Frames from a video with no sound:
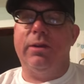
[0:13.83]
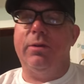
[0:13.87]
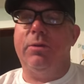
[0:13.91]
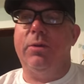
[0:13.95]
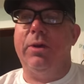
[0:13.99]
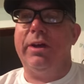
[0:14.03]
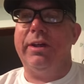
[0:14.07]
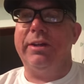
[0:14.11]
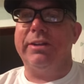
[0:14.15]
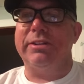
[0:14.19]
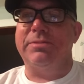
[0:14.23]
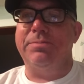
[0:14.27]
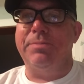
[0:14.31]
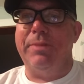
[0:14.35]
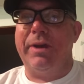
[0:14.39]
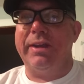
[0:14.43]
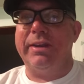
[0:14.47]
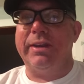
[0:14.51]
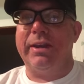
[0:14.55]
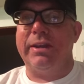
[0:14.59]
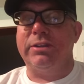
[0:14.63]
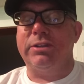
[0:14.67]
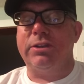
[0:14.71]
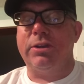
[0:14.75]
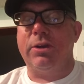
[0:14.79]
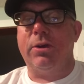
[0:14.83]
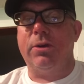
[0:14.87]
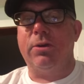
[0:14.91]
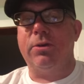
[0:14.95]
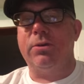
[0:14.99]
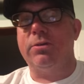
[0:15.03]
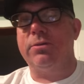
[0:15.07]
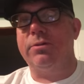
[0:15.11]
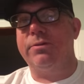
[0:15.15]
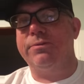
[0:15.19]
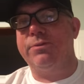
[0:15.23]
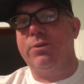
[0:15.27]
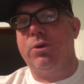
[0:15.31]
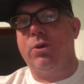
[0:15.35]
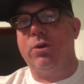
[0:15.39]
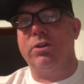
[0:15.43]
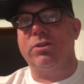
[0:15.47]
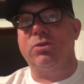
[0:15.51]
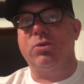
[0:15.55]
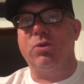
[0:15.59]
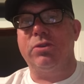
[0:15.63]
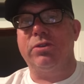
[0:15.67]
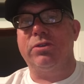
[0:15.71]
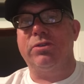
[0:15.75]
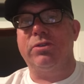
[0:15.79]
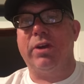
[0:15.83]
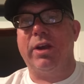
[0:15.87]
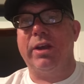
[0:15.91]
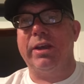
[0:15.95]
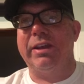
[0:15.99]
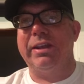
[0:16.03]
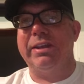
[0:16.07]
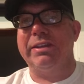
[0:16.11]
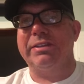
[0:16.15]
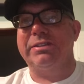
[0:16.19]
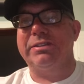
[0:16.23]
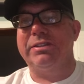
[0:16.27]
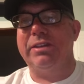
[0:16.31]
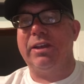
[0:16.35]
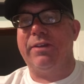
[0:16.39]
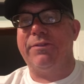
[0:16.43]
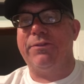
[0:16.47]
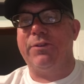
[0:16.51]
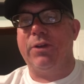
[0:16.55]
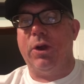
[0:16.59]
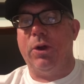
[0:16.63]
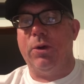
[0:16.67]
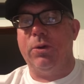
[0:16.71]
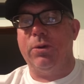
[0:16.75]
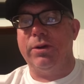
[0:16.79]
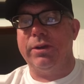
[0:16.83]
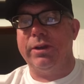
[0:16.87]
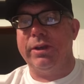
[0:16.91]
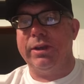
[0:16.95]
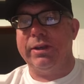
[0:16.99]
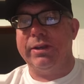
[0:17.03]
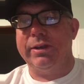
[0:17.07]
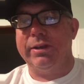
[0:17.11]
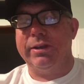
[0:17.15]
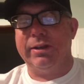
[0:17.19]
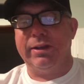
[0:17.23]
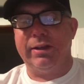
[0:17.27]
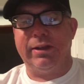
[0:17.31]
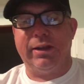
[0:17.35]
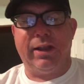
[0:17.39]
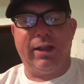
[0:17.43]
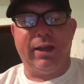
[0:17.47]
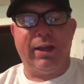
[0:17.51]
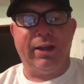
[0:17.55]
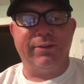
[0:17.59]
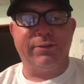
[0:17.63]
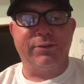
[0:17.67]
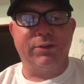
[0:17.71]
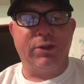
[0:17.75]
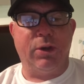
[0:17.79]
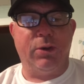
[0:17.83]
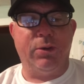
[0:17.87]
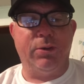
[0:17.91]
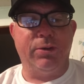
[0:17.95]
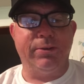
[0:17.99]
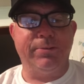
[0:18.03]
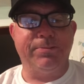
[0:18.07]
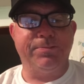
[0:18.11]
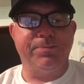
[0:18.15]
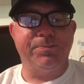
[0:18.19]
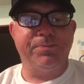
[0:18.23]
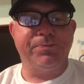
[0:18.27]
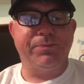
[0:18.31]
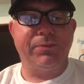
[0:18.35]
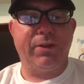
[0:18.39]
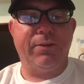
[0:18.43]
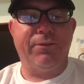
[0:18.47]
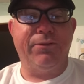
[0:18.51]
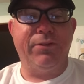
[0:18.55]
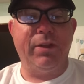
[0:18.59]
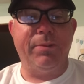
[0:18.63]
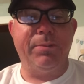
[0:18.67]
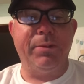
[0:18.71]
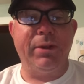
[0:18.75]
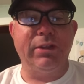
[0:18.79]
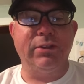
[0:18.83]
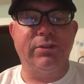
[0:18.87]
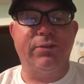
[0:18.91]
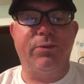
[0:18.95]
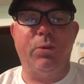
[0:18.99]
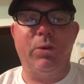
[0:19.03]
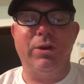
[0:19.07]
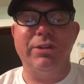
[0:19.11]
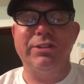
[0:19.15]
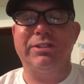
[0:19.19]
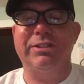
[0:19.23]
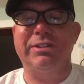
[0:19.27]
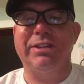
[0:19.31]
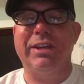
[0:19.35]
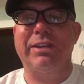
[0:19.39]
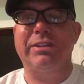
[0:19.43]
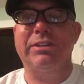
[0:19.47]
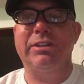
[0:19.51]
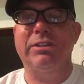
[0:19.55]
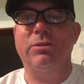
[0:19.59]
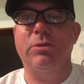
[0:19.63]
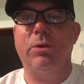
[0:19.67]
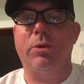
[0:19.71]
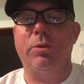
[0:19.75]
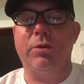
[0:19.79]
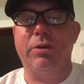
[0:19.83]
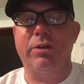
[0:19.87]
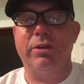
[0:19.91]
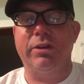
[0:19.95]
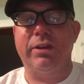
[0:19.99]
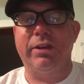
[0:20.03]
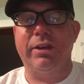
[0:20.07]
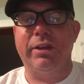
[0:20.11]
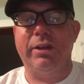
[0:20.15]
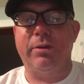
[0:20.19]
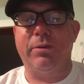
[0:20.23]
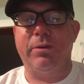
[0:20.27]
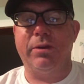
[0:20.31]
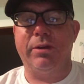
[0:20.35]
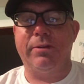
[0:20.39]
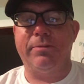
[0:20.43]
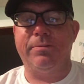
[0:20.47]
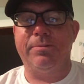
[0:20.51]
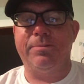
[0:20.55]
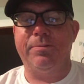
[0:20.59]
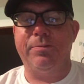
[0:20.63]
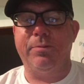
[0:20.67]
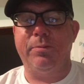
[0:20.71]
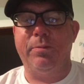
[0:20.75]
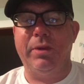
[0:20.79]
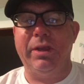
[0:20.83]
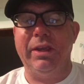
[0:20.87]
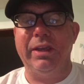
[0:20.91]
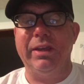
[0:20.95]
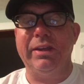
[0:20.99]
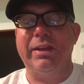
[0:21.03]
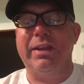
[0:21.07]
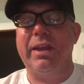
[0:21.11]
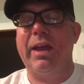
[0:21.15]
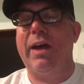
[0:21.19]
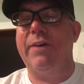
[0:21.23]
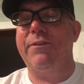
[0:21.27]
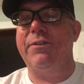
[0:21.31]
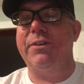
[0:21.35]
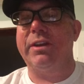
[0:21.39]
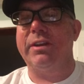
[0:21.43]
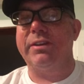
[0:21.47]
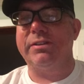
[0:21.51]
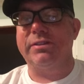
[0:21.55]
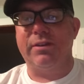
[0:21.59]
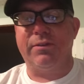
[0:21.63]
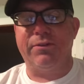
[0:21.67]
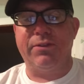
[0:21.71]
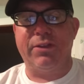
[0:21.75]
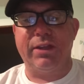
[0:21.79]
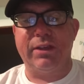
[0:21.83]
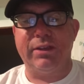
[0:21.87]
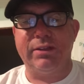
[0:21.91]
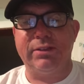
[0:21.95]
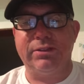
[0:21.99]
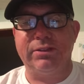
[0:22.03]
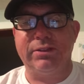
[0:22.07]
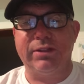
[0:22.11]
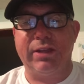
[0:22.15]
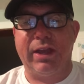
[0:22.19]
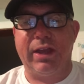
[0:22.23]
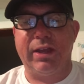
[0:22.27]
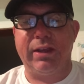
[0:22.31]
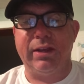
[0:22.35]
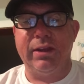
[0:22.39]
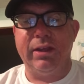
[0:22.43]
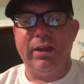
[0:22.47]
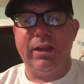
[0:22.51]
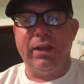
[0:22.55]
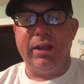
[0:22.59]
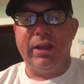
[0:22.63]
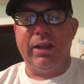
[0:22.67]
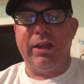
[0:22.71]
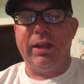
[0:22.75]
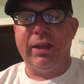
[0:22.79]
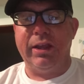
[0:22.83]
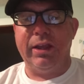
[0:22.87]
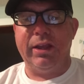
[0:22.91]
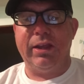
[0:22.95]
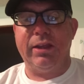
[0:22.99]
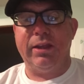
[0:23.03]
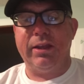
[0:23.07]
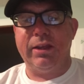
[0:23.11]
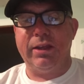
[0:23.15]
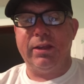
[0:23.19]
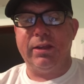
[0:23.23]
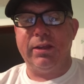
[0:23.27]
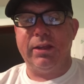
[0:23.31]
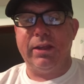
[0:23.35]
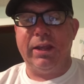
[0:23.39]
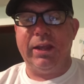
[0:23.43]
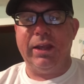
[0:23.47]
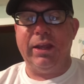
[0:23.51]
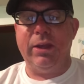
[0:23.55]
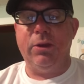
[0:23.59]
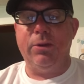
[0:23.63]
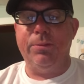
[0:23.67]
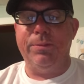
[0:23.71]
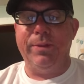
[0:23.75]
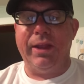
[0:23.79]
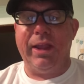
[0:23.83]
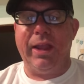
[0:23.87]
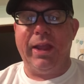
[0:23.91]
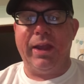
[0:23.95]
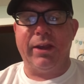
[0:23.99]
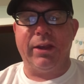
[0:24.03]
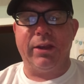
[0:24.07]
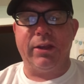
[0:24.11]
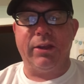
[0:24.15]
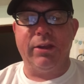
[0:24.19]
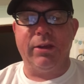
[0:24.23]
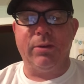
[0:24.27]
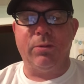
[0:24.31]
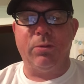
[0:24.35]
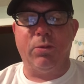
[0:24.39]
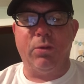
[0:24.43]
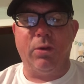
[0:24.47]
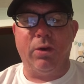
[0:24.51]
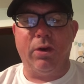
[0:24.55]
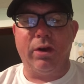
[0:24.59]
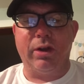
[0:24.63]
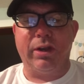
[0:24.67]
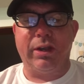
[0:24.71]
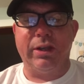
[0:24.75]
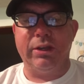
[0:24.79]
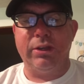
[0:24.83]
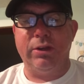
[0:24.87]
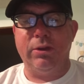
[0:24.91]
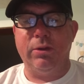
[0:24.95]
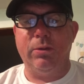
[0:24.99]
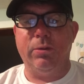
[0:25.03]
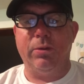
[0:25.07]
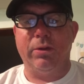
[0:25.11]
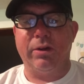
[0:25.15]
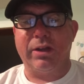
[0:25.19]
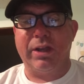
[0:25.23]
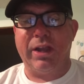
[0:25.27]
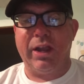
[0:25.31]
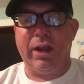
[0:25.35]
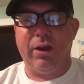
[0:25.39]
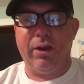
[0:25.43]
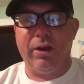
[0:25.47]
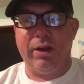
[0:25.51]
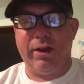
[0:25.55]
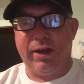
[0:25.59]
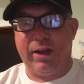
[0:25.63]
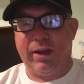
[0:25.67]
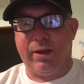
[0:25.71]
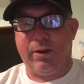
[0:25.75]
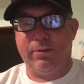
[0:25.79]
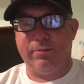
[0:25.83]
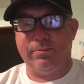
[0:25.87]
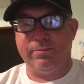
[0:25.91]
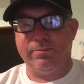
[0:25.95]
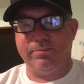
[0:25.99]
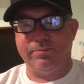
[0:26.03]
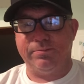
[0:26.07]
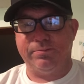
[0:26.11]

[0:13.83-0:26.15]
well, it's Monday, so of course we're trying to get stuff going and life's going. Philippians 1 6 is what we're going to deal with. Be in confidence of this, that he, who began a good work in you will carry it out